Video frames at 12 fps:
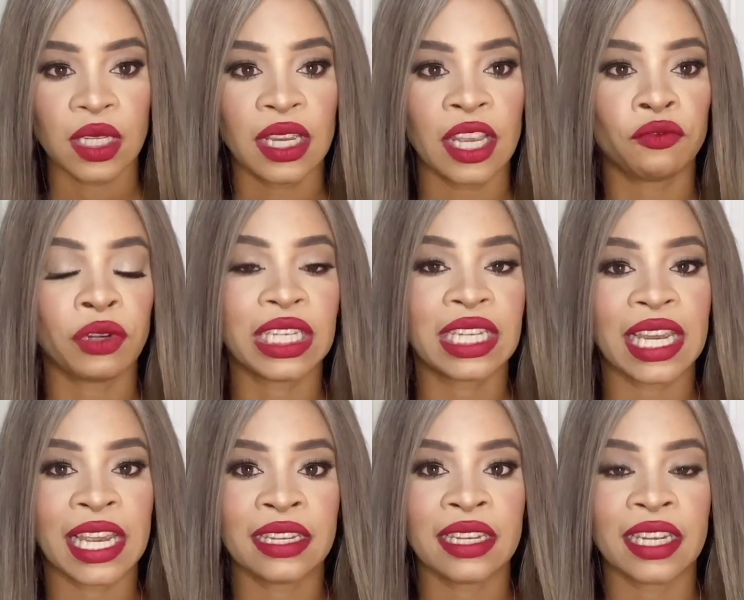It
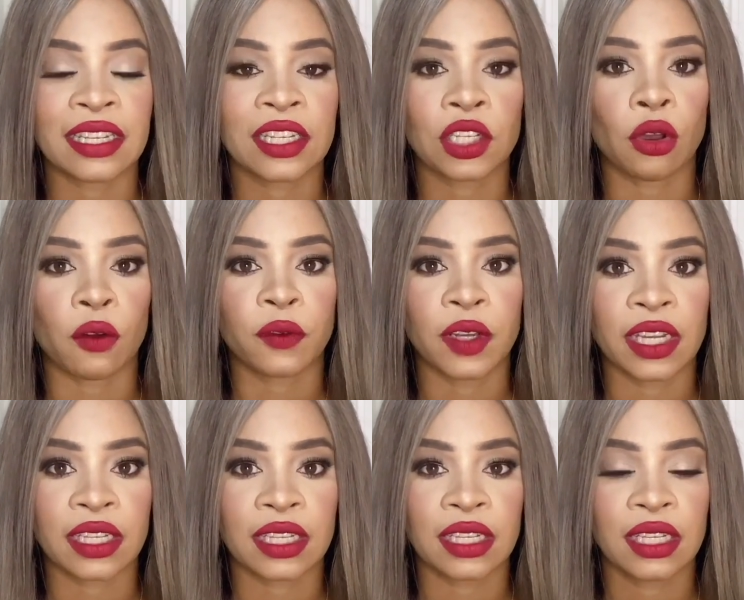retained its
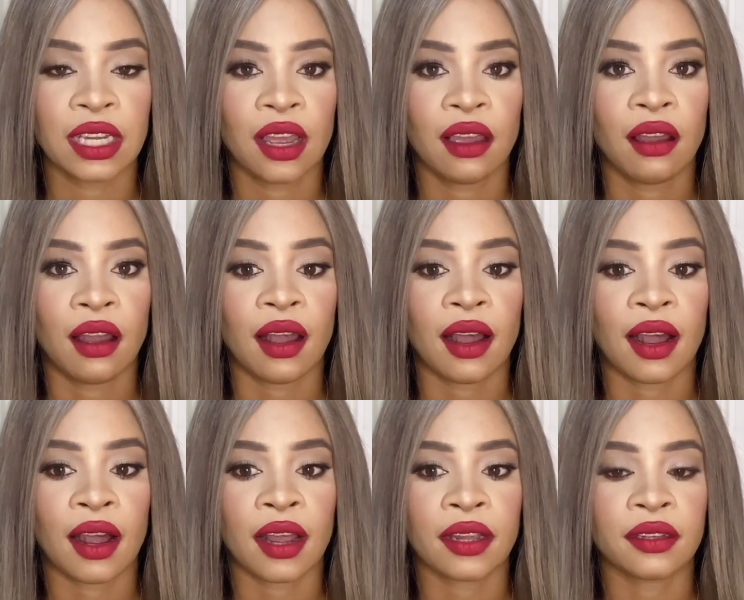softness
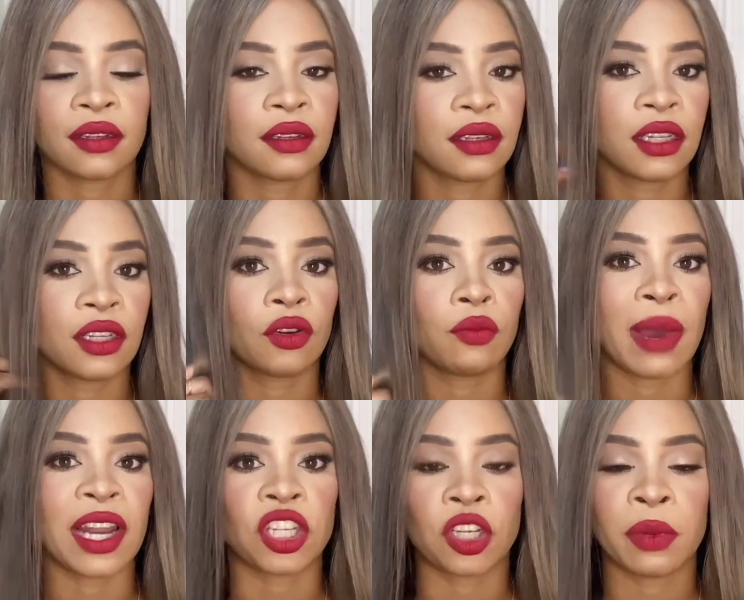and, you
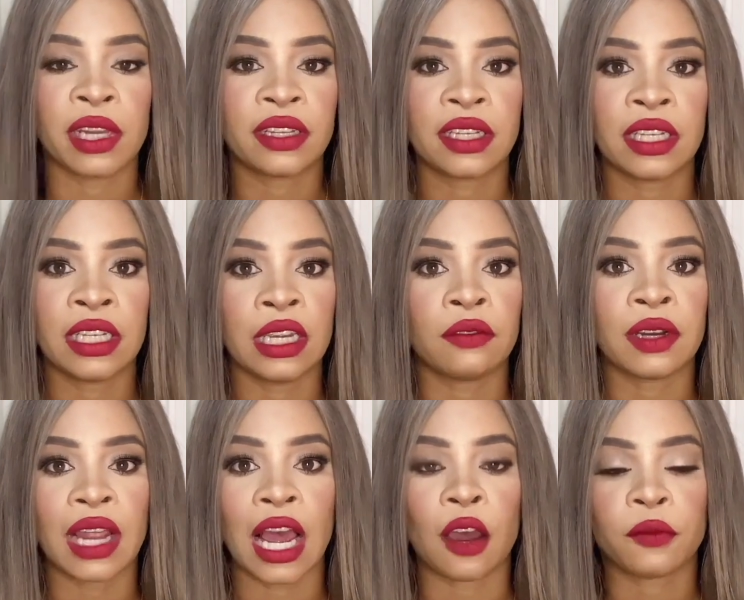manageability even
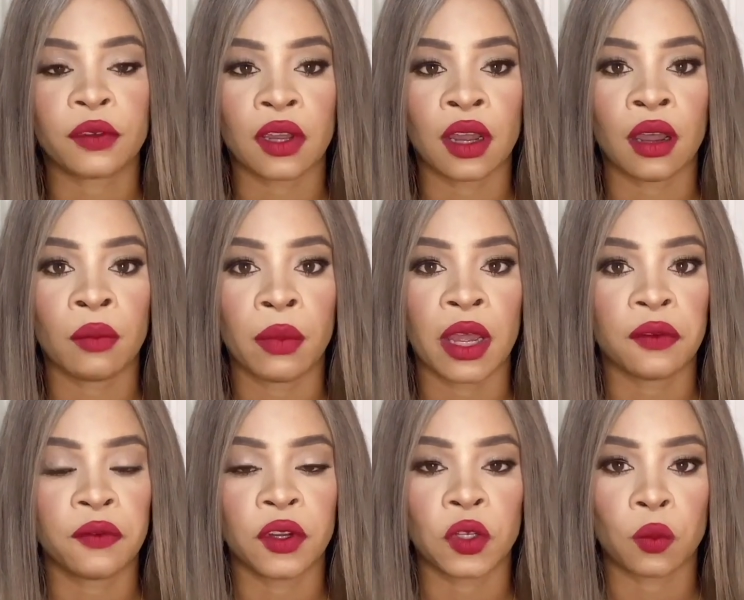after my
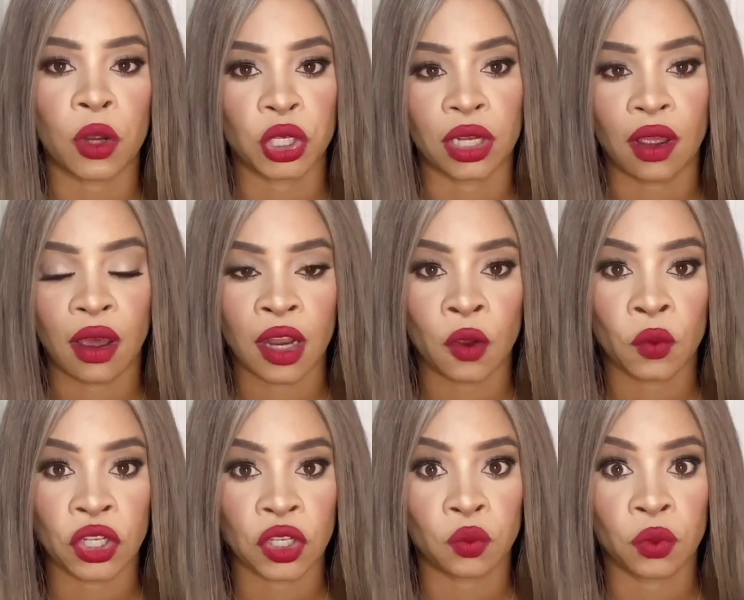first wash and color, which
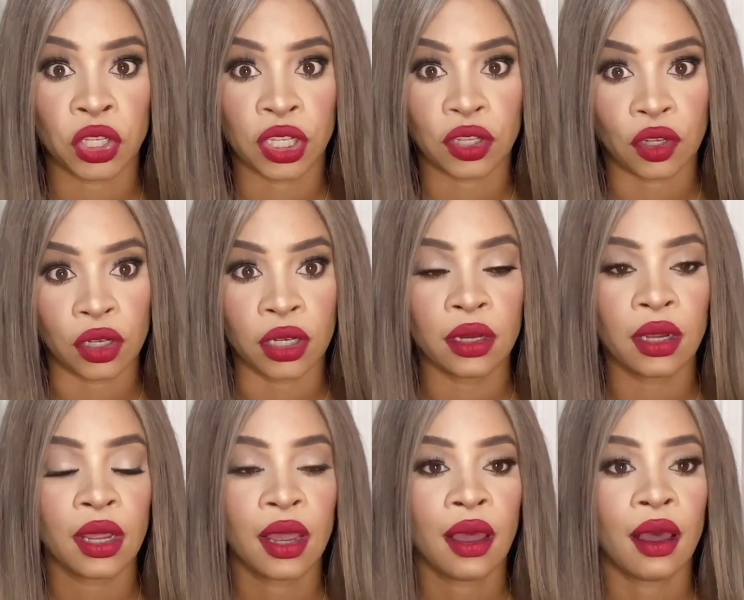is good.
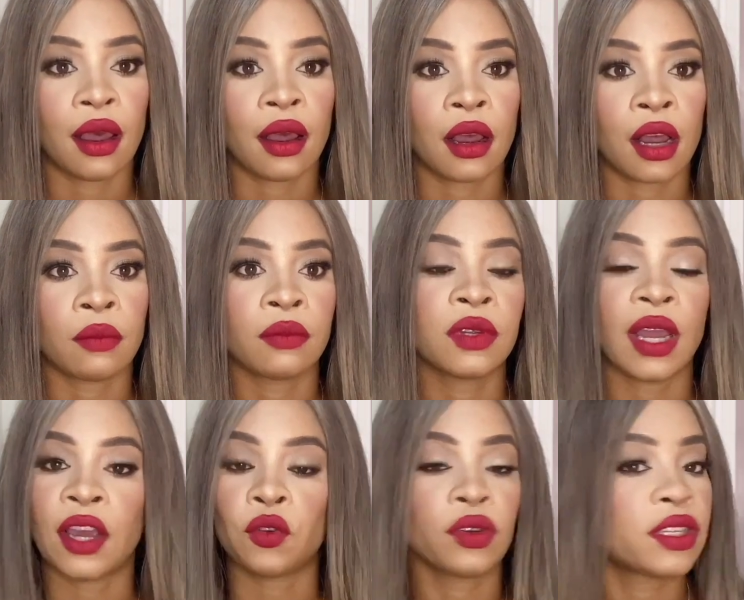I
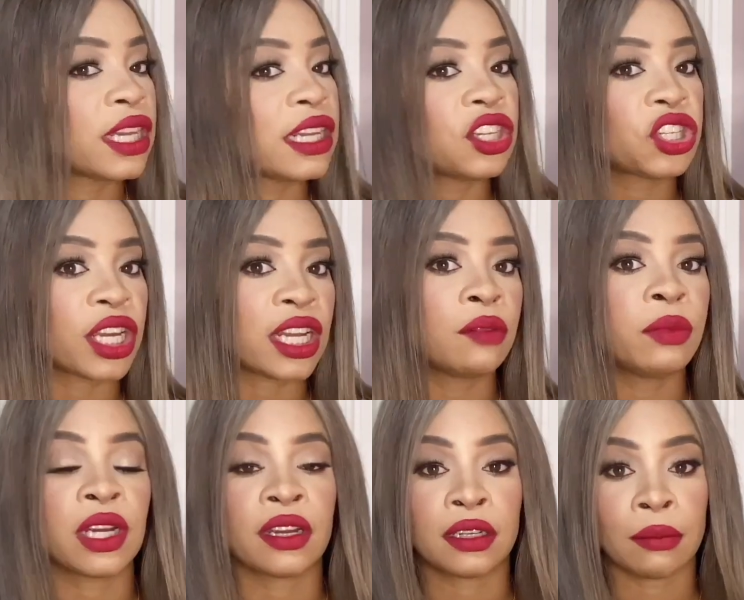don't see any shedding,
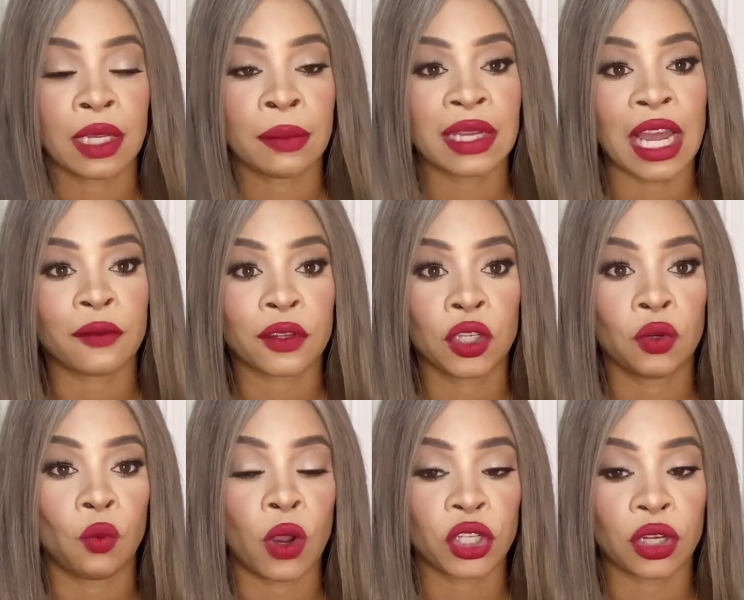because sometimes after you
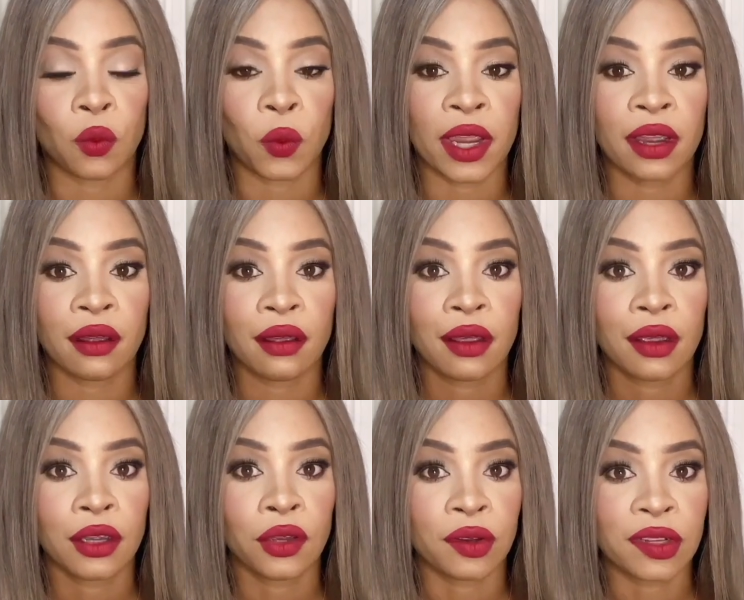wash a wig,
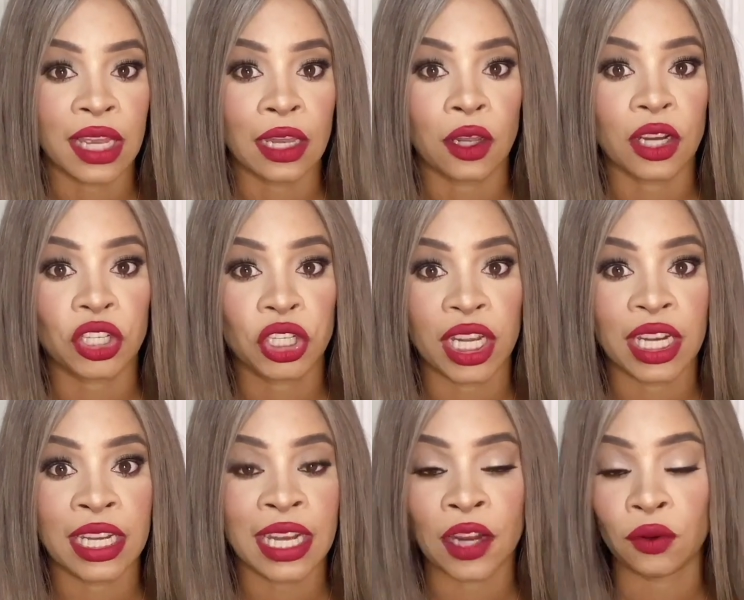you see a lot of
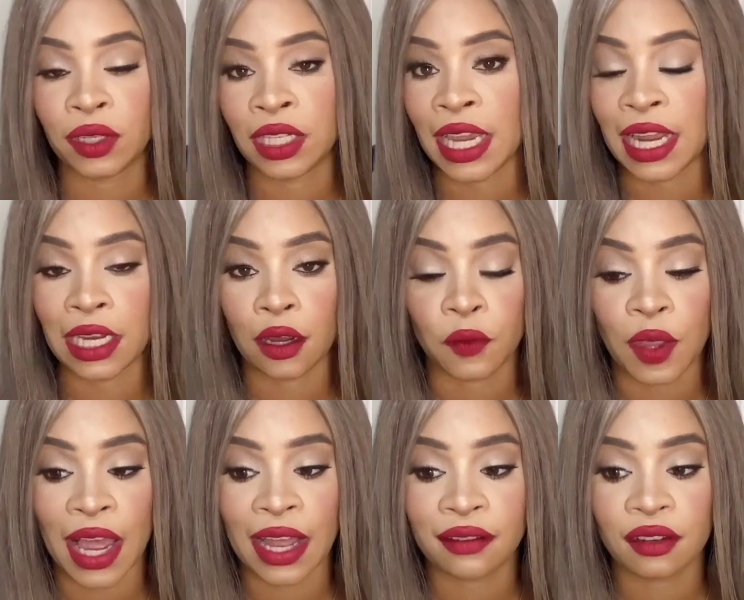shedding. I don't see any of
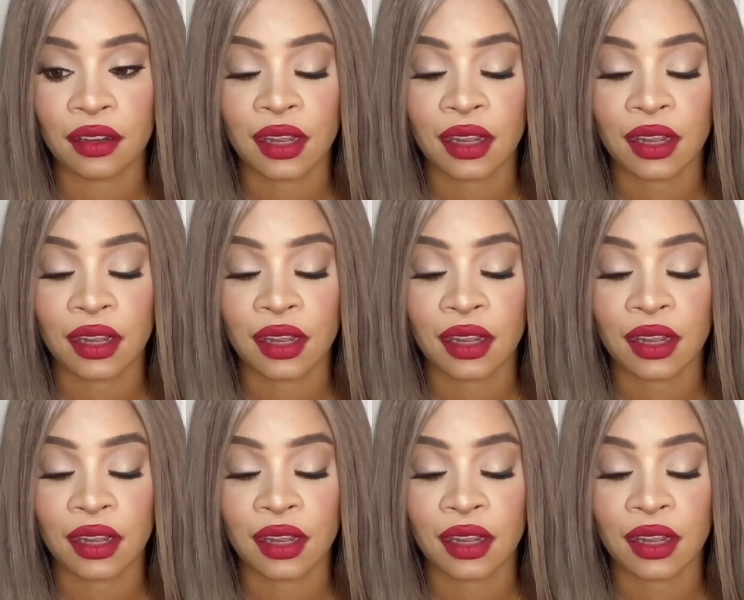that.